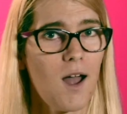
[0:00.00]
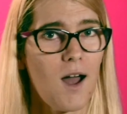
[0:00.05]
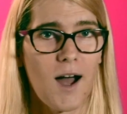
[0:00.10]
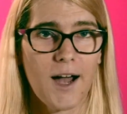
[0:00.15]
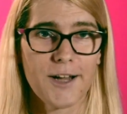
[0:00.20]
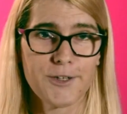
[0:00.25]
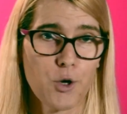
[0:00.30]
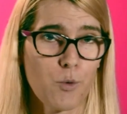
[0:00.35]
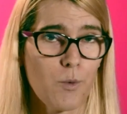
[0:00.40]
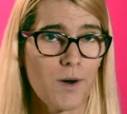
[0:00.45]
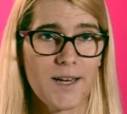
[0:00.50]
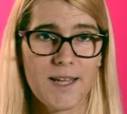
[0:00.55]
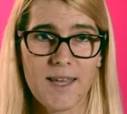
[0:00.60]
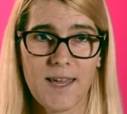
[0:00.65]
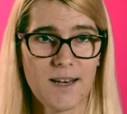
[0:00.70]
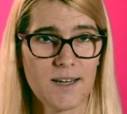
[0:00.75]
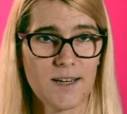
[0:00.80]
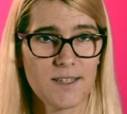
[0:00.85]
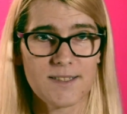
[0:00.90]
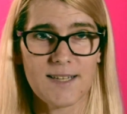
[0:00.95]
I don't want to
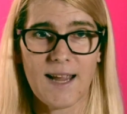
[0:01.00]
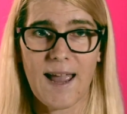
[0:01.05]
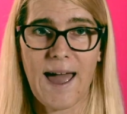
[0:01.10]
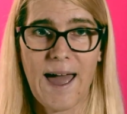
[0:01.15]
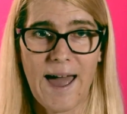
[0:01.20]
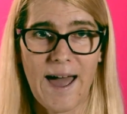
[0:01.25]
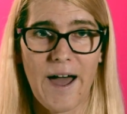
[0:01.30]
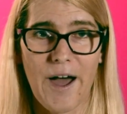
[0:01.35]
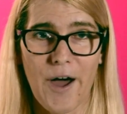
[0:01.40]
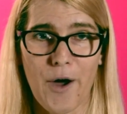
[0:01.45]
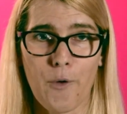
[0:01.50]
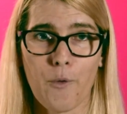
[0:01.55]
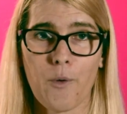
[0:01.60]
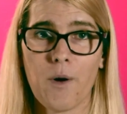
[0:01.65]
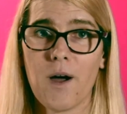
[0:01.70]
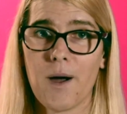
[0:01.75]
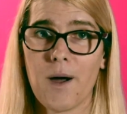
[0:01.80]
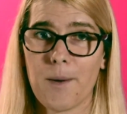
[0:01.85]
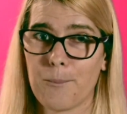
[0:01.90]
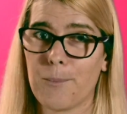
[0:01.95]
get into how,
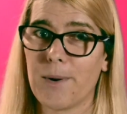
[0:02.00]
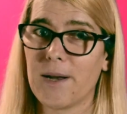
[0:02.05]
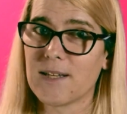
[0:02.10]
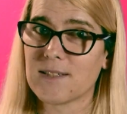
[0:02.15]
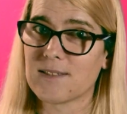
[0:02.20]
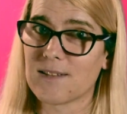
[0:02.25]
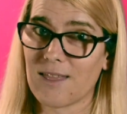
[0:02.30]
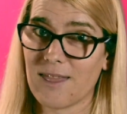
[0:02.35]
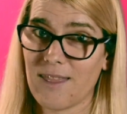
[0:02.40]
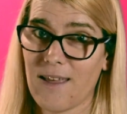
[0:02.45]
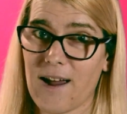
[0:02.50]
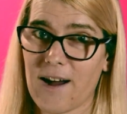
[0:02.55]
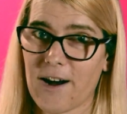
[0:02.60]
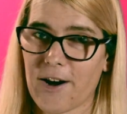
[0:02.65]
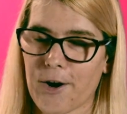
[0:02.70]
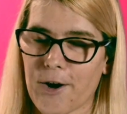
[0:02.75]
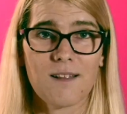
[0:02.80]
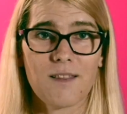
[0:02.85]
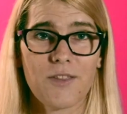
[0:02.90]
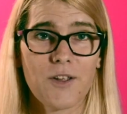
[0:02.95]
but it's
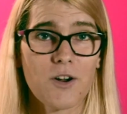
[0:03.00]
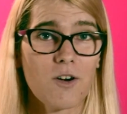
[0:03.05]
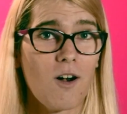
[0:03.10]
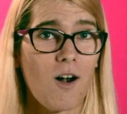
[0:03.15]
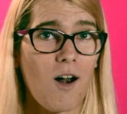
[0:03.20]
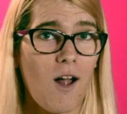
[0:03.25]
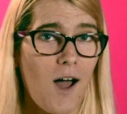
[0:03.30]
there. There are